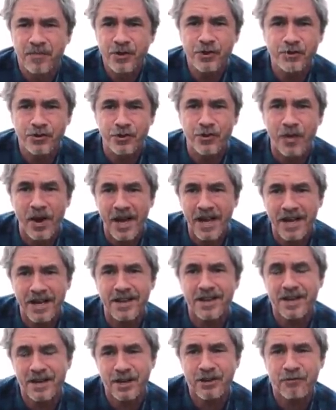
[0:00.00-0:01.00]
You train
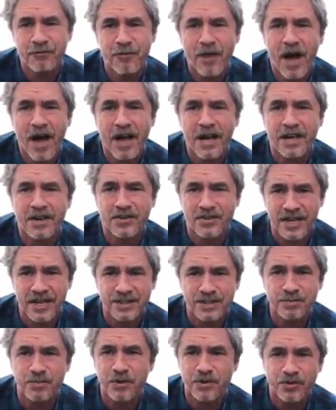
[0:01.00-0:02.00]
and then you fight.
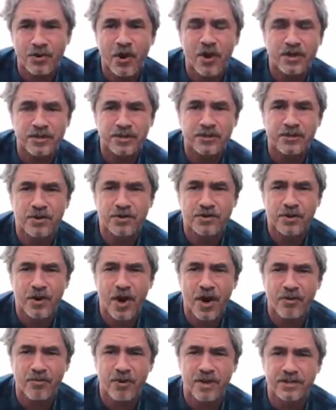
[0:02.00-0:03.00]
That's what dogs do at
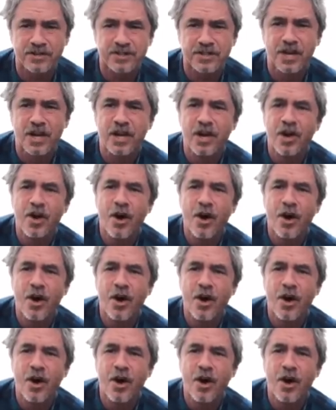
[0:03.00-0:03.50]
dog runs.